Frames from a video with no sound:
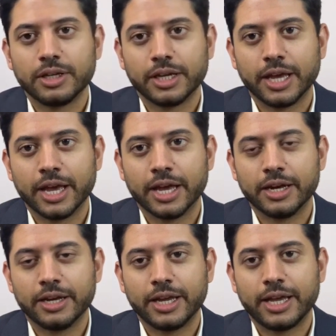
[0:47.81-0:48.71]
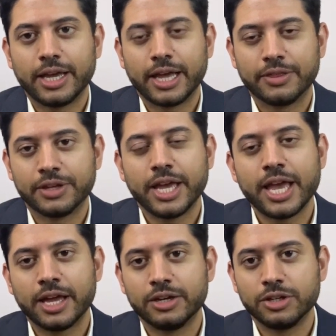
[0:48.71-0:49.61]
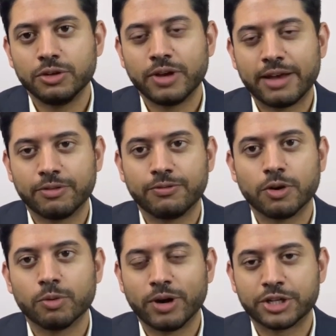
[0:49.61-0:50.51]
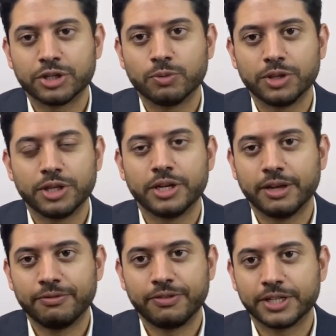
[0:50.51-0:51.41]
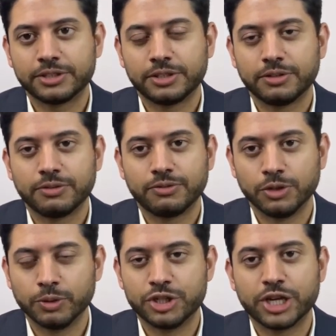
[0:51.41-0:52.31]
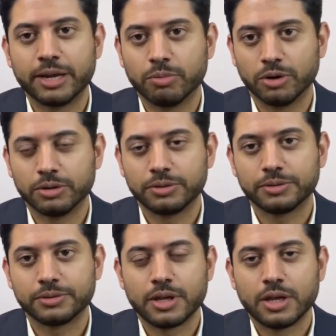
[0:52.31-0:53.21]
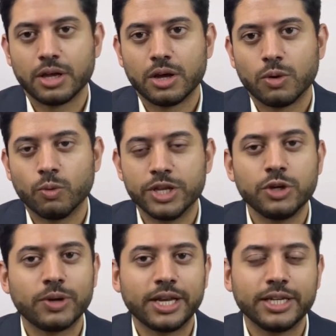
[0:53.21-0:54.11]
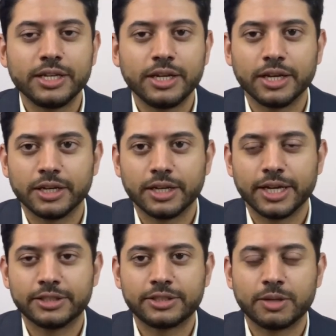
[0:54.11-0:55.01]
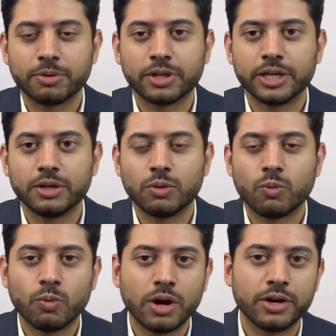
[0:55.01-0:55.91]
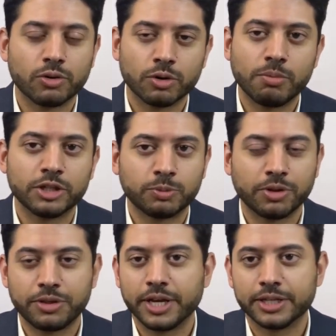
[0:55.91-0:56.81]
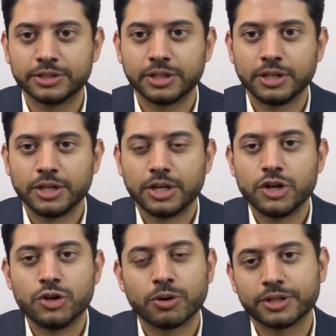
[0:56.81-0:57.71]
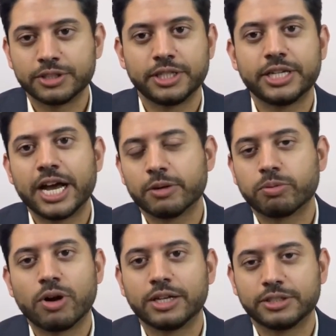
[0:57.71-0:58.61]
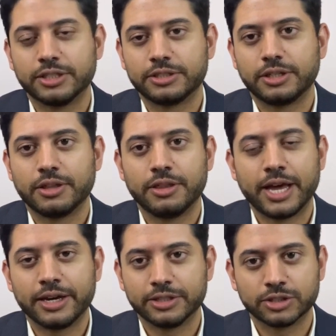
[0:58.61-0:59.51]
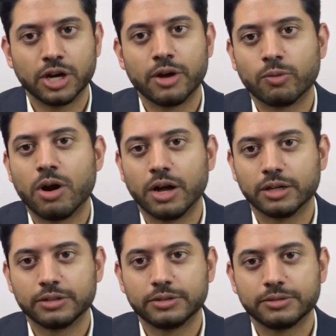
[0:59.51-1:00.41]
and at the end, you have a firm erection within a fixed fluid chamber. When you get ED, it's typically one or multiple things during this entire process that has gone wrong.